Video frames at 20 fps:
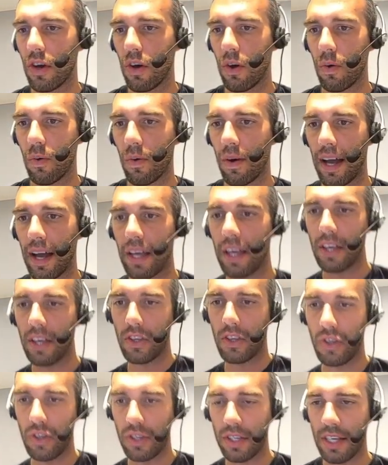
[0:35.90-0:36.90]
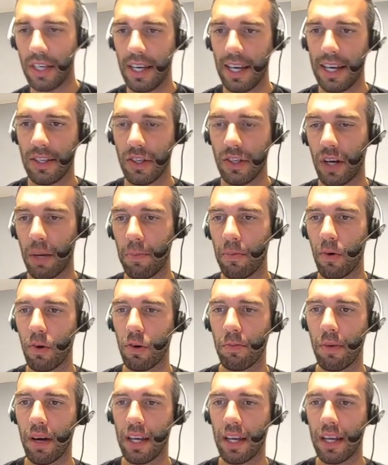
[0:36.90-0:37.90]
So you'll see it's a great
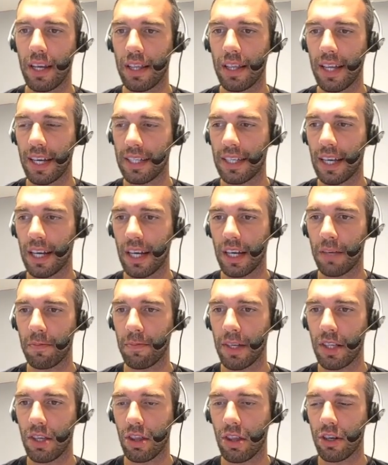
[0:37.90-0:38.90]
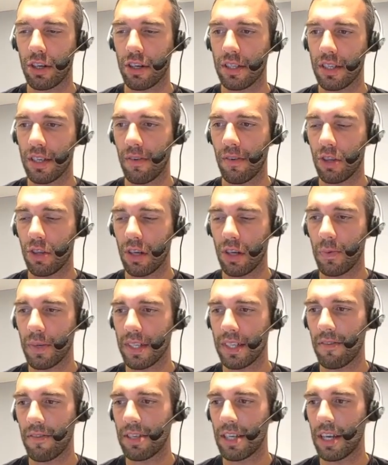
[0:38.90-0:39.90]
Pokemon. Like I said, it got me to
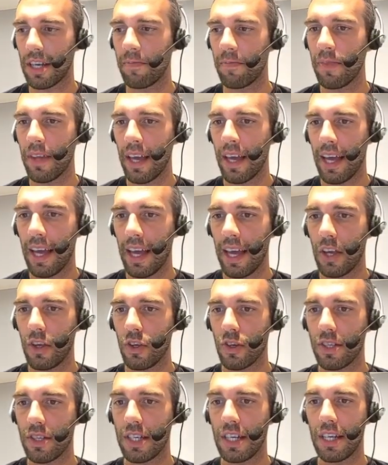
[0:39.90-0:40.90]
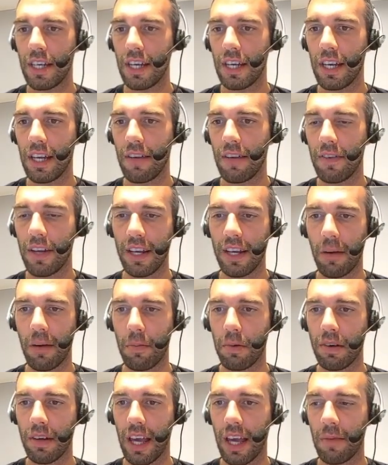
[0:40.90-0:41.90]
3117. You'll see even in a
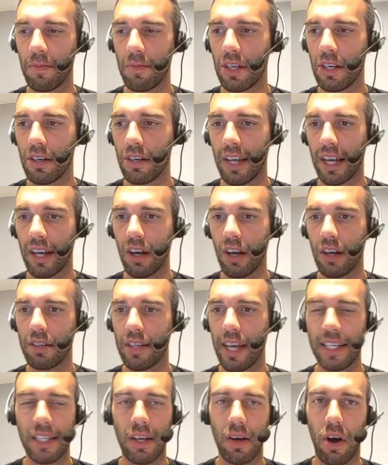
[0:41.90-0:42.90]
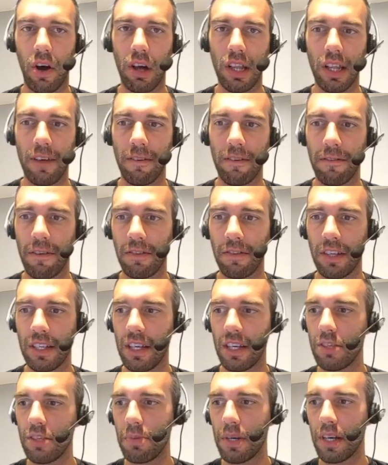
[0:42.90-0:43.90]
couple of games here, like takes out all level
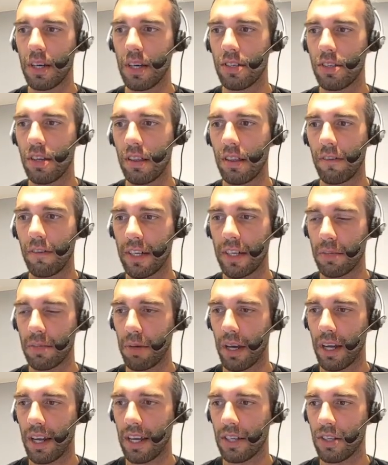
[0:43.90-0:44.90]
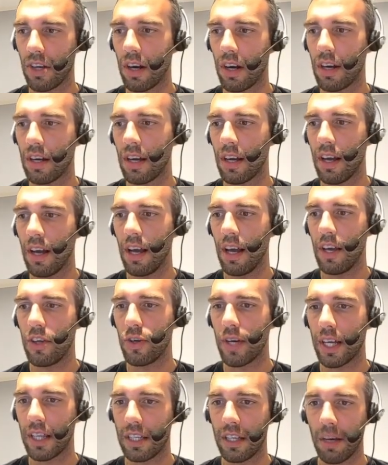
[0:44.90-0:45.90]
50 teams because the Frenzy Plant hits hard.
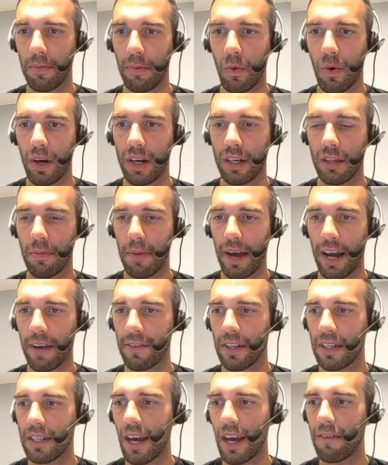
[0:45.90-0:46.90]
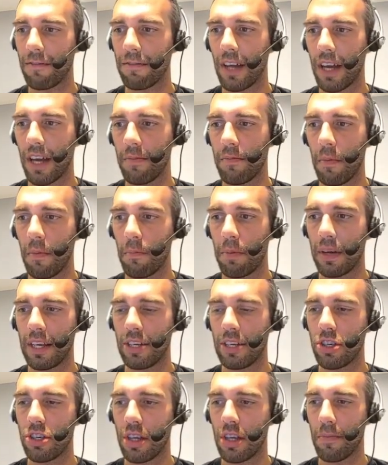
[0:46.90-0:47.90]
You got the double water in the back for the Talonflame,
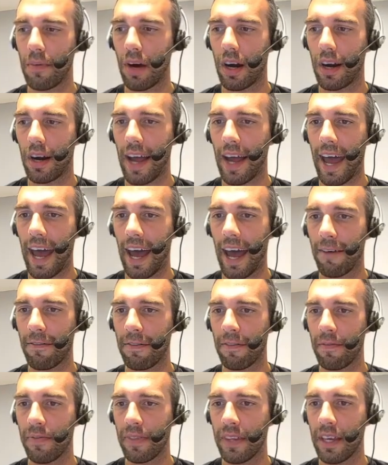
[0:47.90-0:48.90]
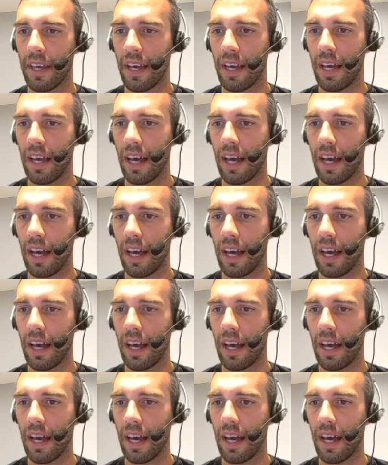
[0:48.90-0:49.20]
but each of them are half